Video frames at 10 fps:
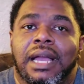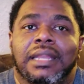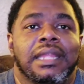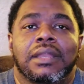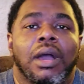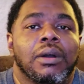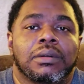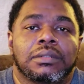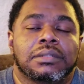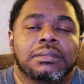I didn't know,
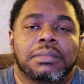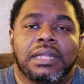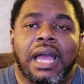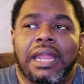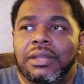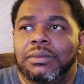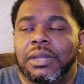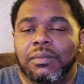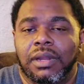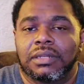but I knew
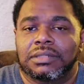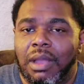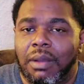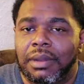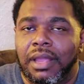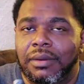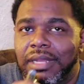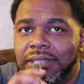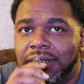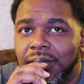it worked, so why would I
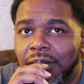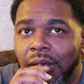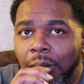question it?